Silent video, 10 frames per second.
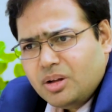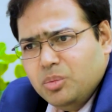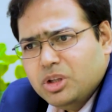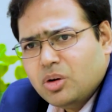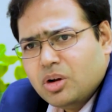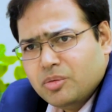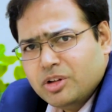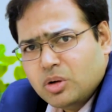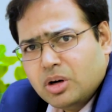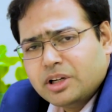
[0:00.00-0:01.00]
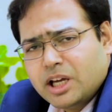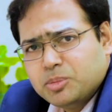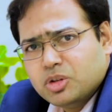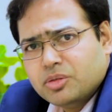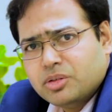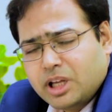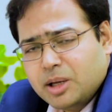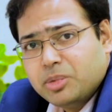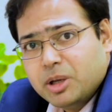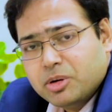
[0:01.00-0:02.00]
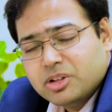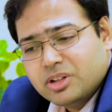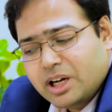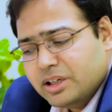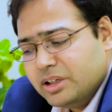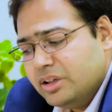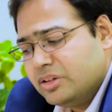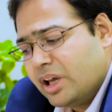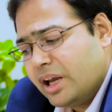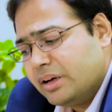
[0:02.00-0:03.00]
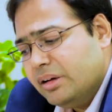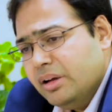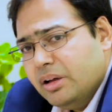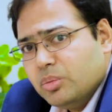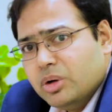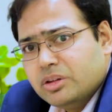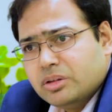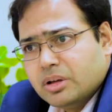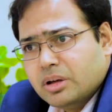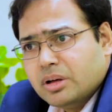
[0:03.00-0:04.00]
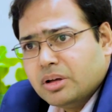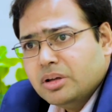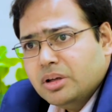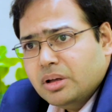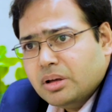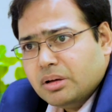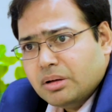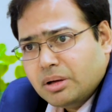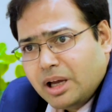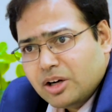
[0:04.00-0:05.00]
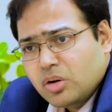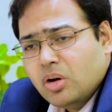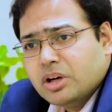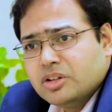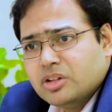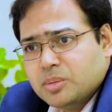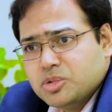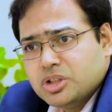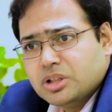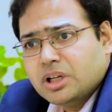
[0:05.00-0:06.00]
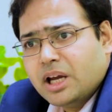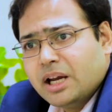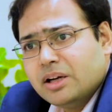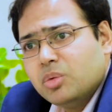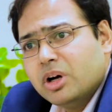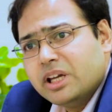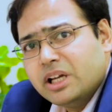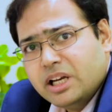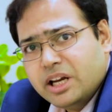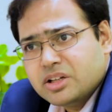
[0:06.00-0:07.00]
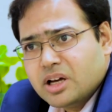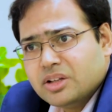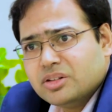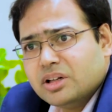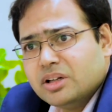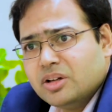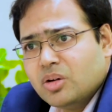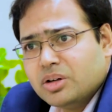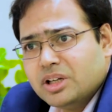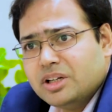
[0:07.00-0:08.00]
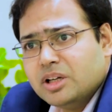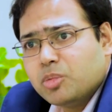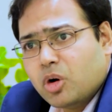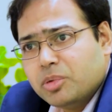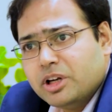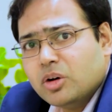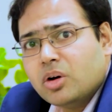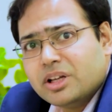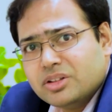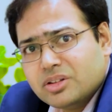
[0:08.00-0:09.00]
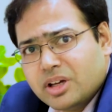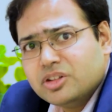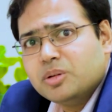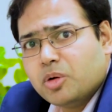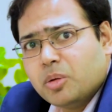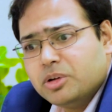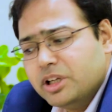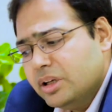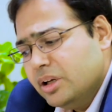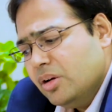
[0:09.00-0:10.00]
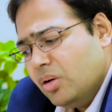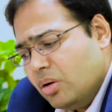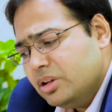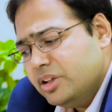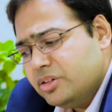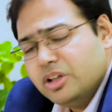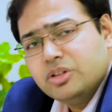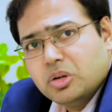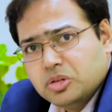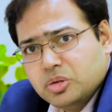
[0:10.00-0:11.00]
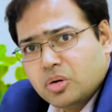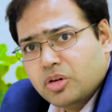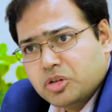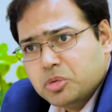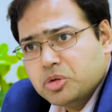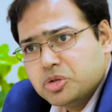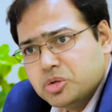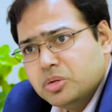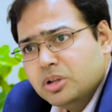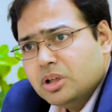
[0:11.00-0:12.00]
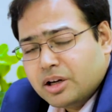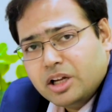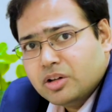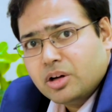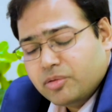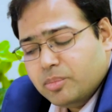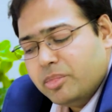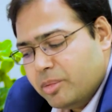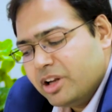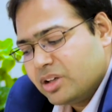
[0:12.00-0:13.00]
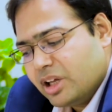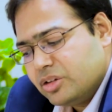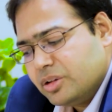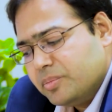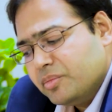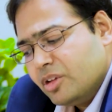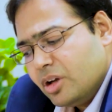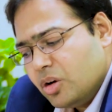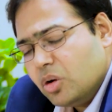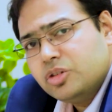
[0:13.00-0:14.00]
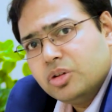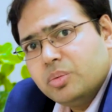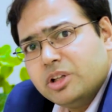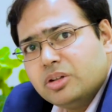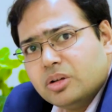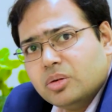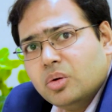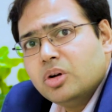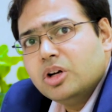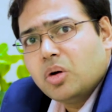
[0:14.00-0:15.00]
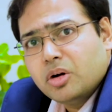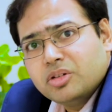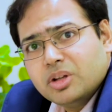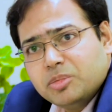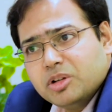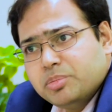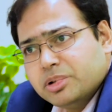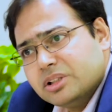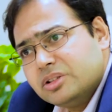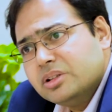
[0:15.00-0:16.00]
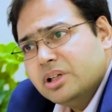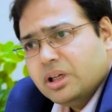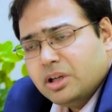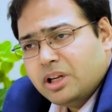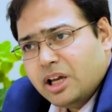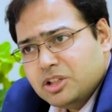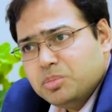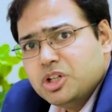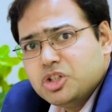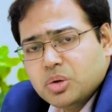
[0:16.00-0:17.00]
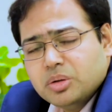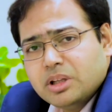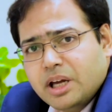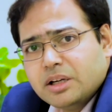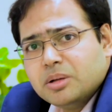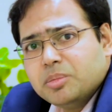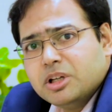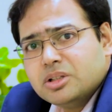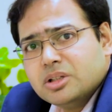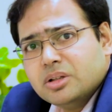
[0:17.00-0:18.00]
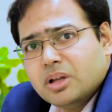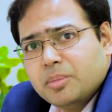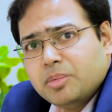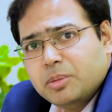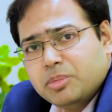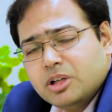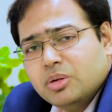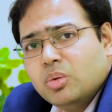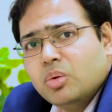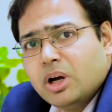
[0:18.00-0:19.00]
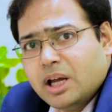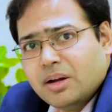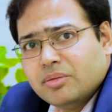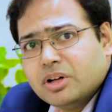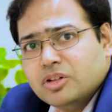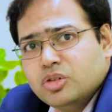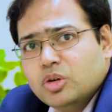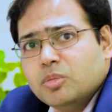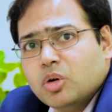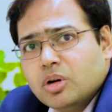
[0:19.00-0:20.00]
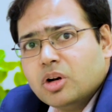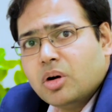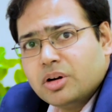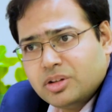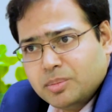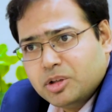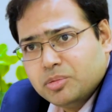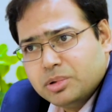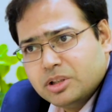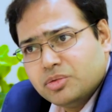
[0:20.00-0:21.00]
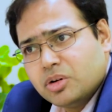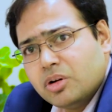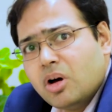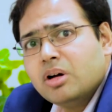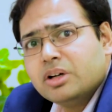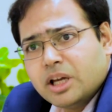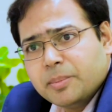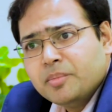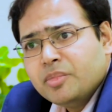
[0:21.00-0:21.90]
with all types of type A personalities, and with alcohol consumption and working late hours and not eating properly, not exercising properly. All these things also contribute to occurring of breast cancer. And also with oral contraceptive pills, it has been shown that people who have consumed oral contraceptive pills for a long time,